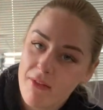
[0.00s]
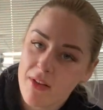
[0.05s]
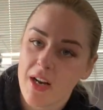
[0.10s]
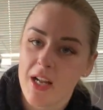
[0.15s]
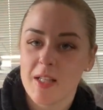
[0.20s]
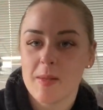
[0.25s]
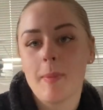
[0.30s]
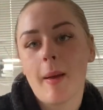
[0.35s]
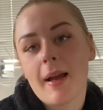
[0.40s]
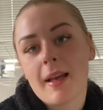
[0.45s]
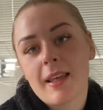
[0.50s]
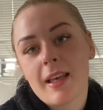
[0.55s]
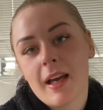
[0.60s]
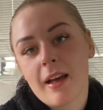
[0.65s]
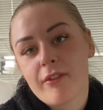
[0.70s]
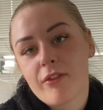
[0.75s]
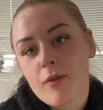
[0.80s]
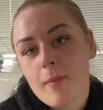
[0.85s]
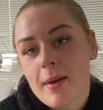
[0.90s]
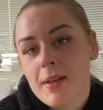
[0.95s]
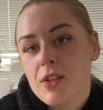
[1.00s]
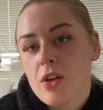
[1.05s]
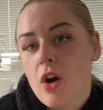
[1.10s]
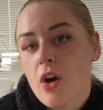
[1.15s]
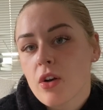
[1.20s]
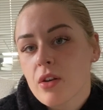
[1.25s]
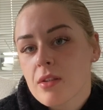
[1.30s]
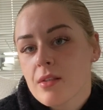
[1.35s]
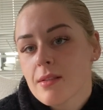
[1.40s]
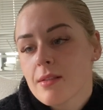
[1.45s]
a nice backyard for my
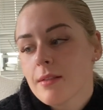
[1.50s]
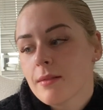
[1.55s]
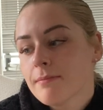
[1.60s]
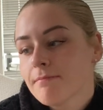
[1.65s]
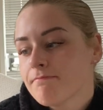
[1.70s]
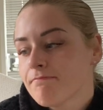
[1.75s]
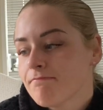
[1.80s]
dogs.